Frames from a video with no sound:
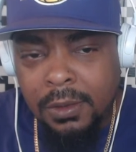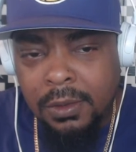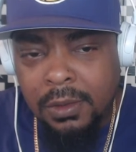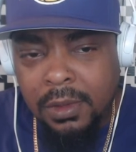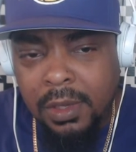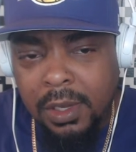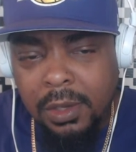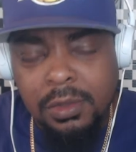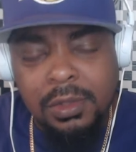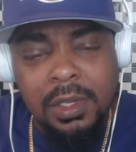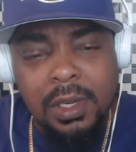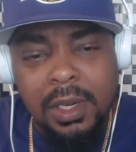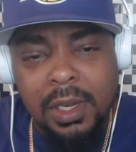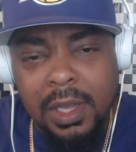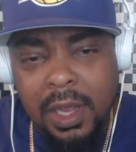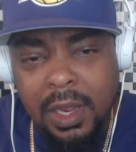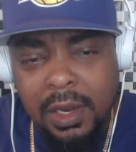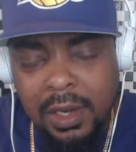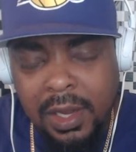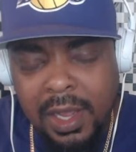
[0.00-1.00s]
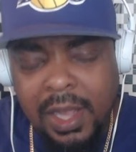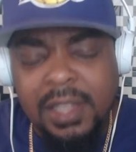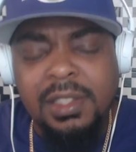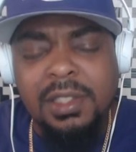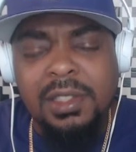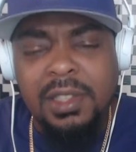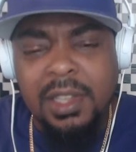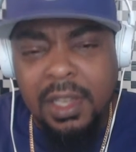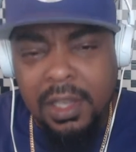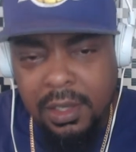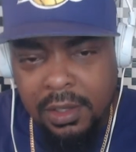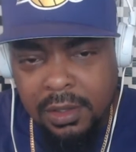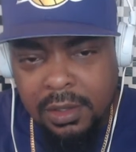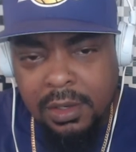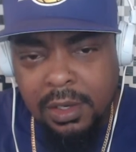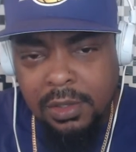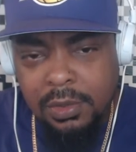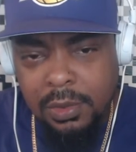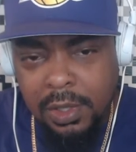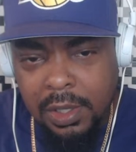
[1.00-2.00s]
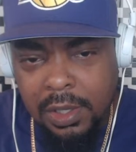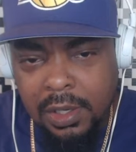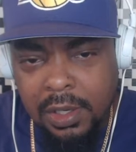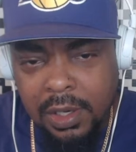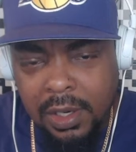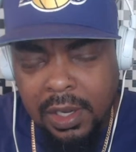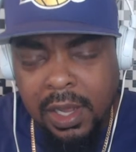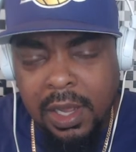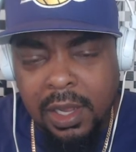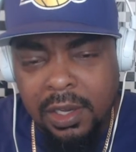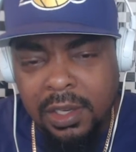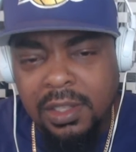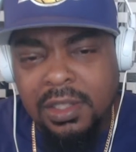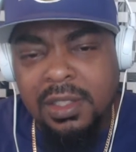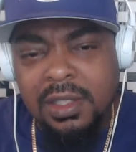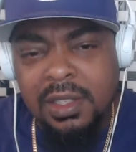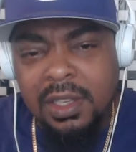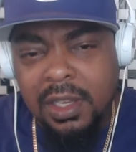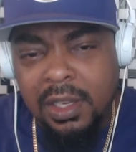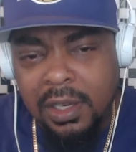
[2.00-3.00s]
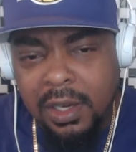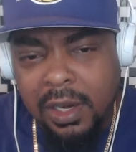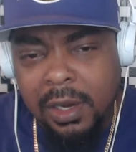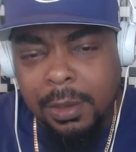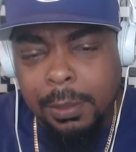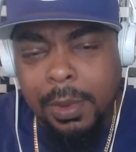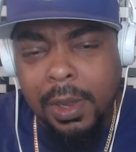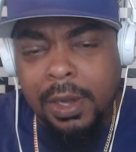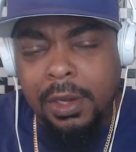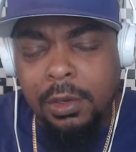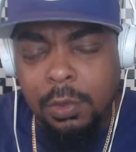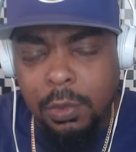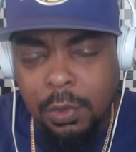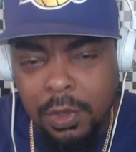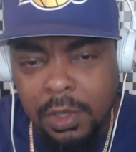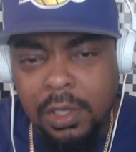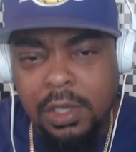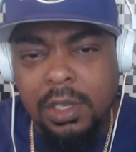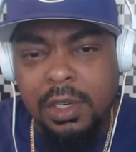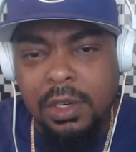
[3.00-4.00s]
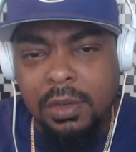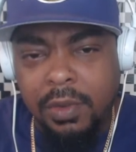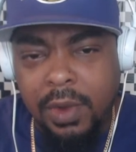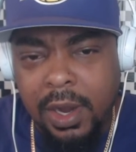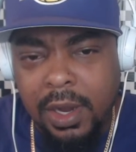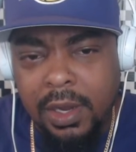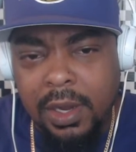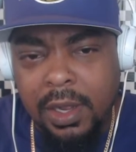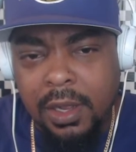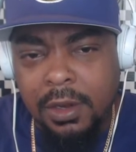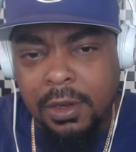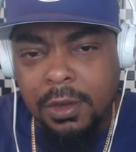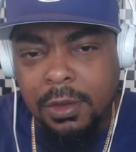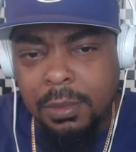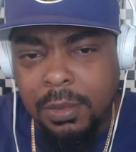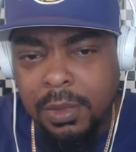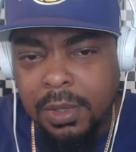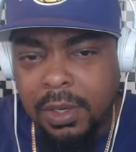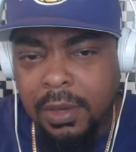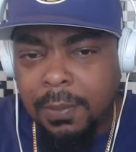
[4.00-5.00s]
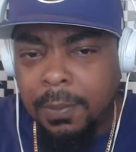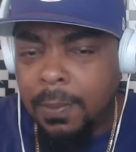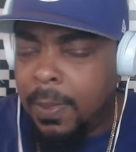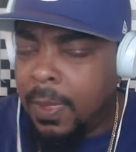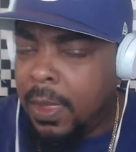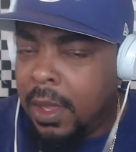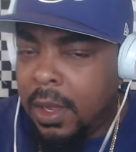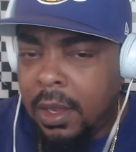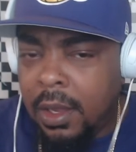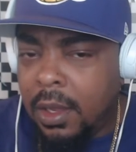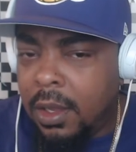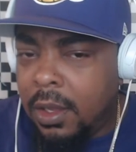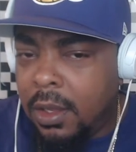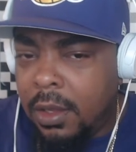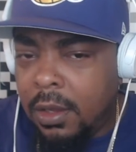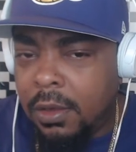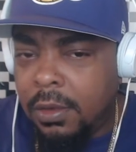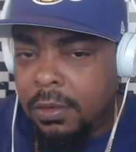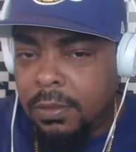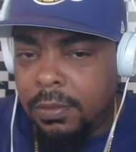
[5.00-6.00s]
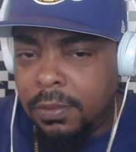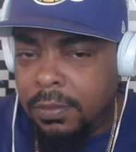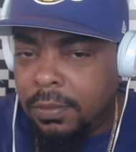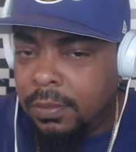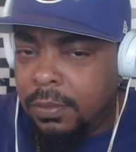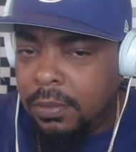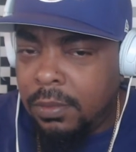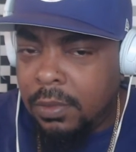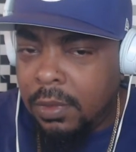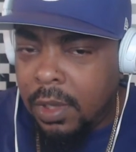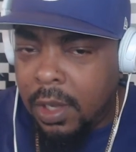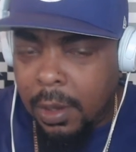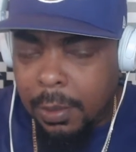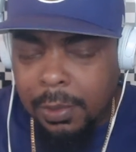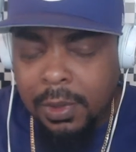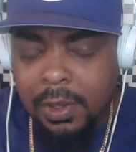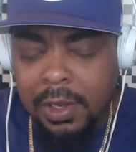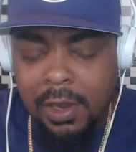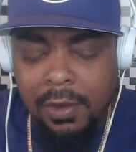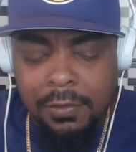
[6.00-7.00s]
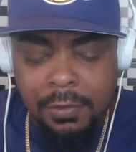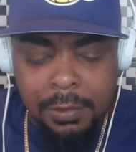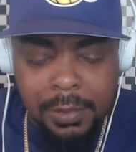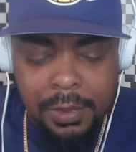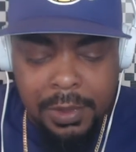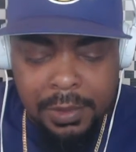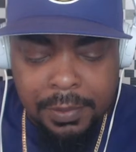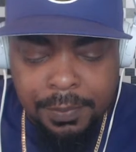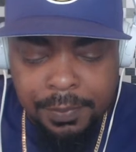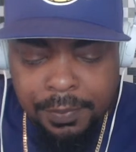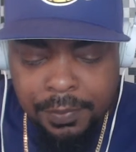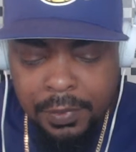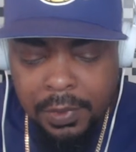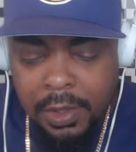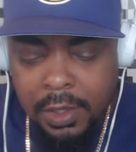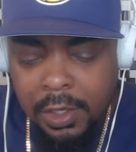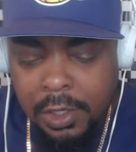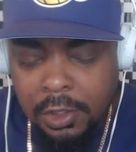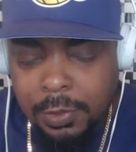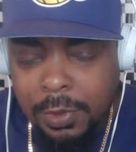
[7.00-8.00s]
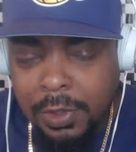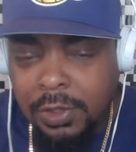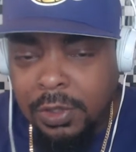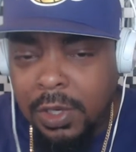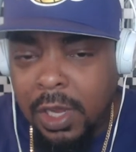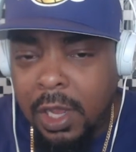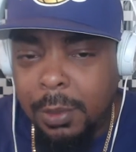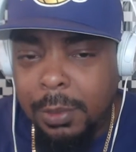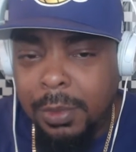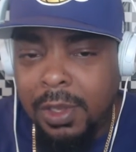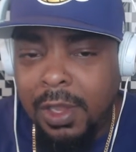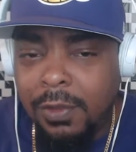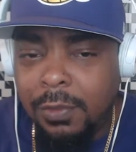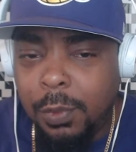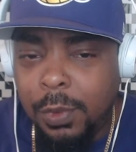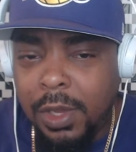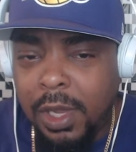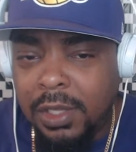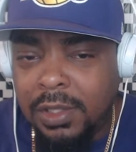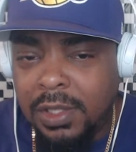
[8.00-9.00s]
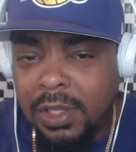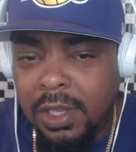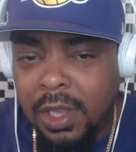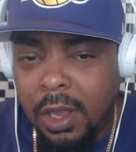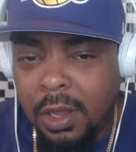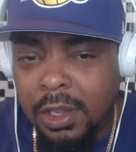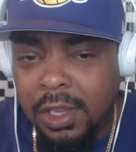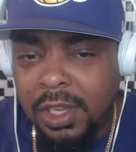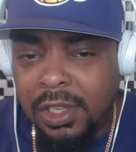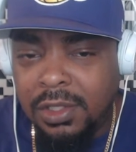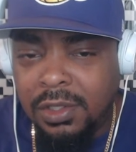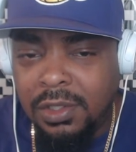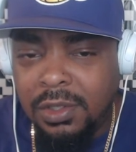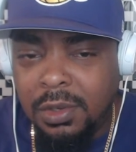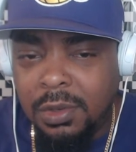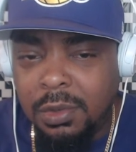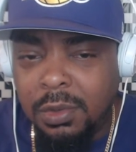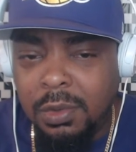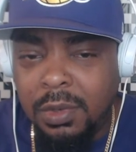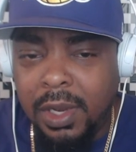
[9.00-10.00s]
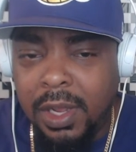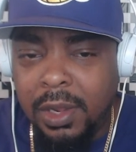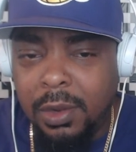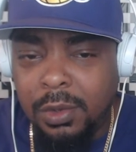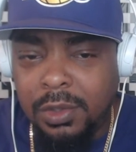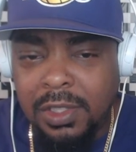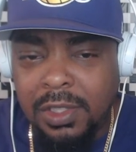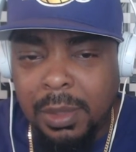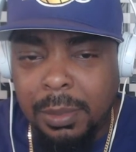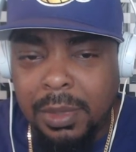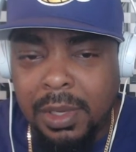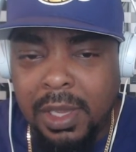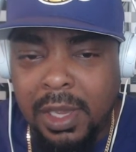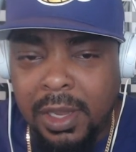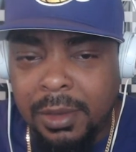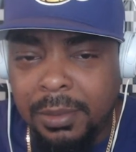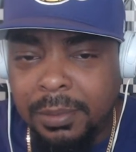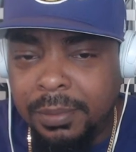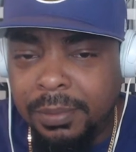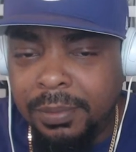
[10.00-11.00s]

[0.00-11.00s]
I ain't gonna say they got they got sick. That's what they did. They got a little sick. Everybody doing good right now though, but yo, you gotta be careful, man. Especially y'all be careful y'all send y'all kids to school at or summer camp.